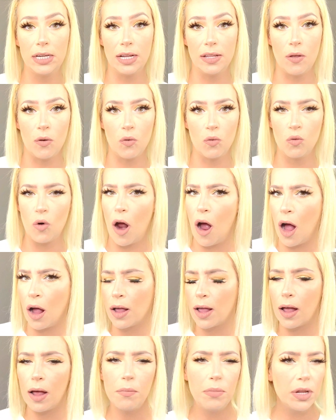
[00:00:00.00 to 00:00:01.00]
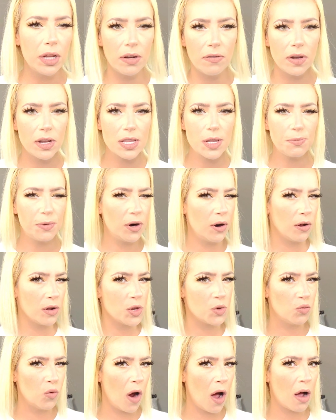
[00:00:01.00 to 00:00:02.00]
to the ROC, I believe it's
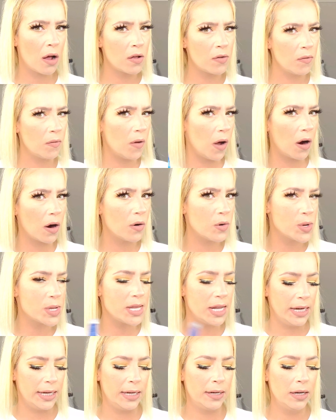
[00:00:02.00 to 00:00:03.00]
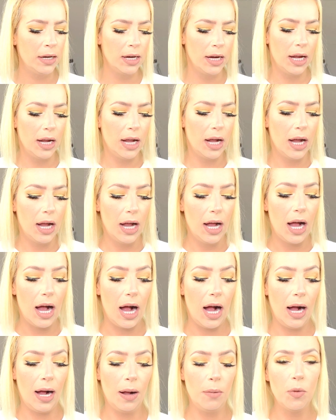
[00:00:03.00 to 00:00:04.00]
pronounced ROC, R-O-C,
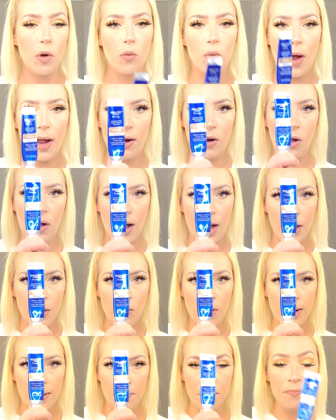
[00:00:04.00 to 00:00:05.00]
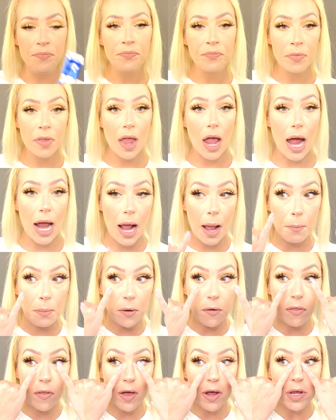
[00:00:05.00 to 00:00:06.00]
Retinol Eye Cream. And I
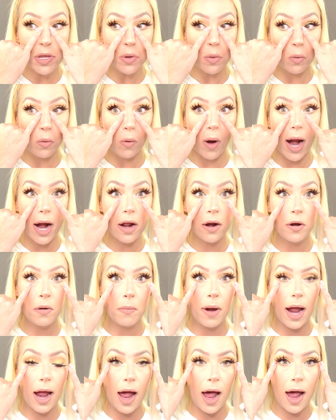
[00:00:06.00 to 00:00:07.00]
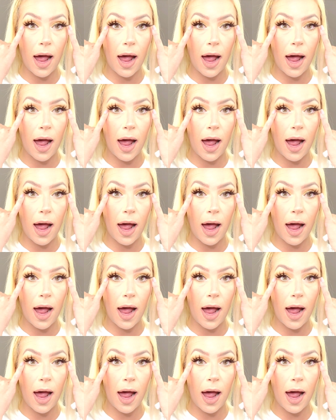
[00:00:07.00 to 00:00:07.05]
put this right under my